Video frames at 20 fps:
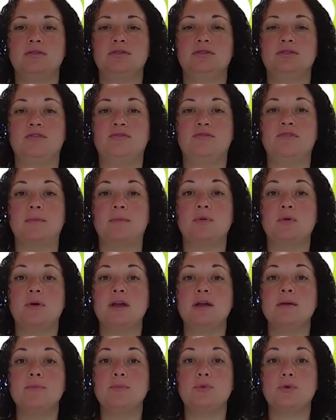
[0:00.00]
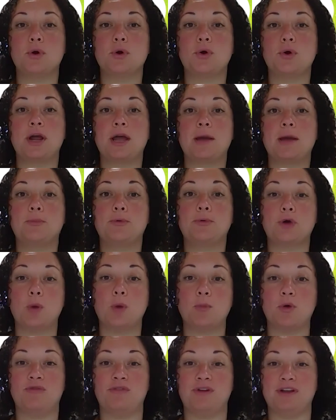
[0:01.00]
The February program
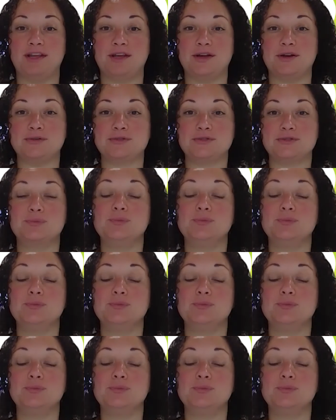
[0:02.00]
promo videos